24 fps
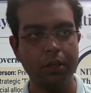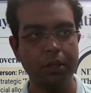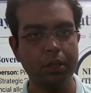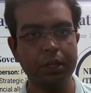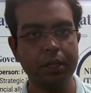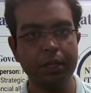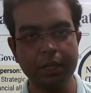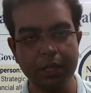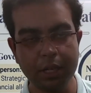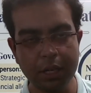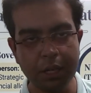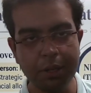The
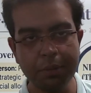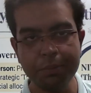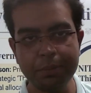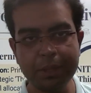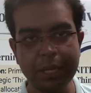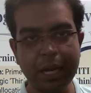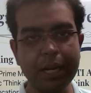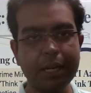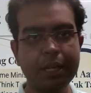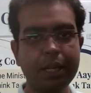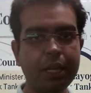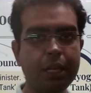term
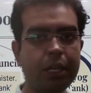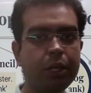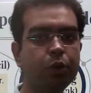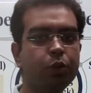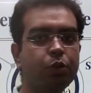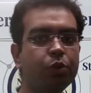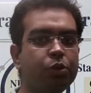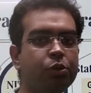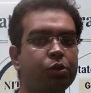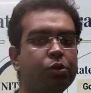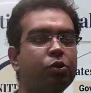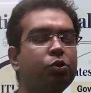that they
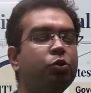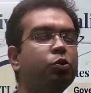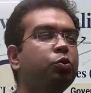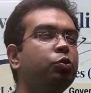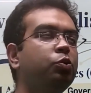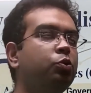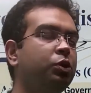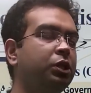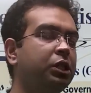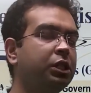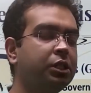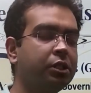use
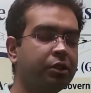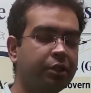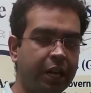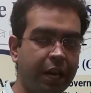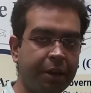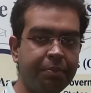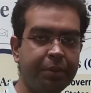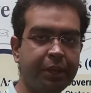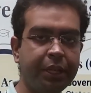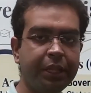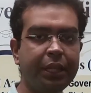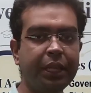to
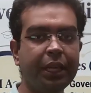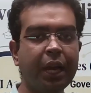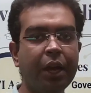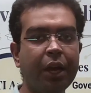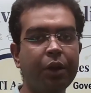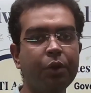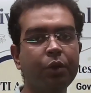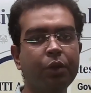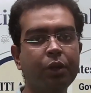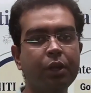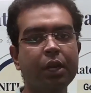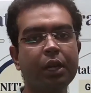describe NITI
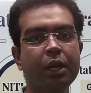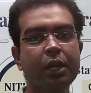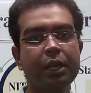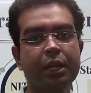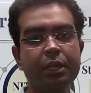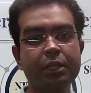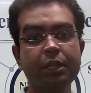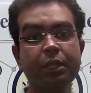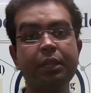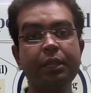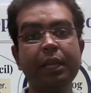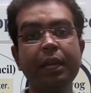Aayog
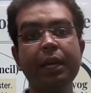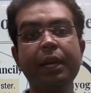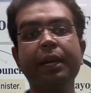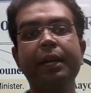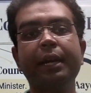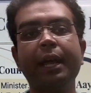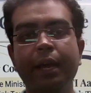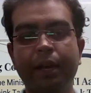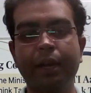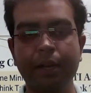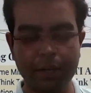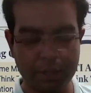is a
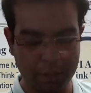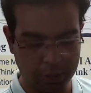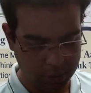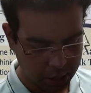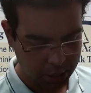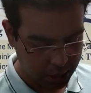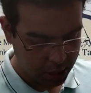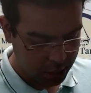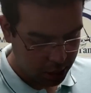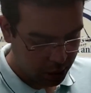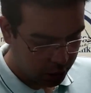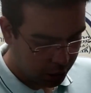think tank.
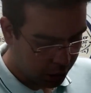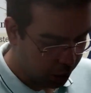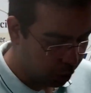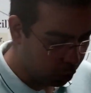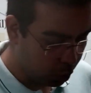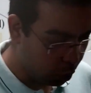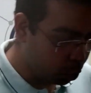Now,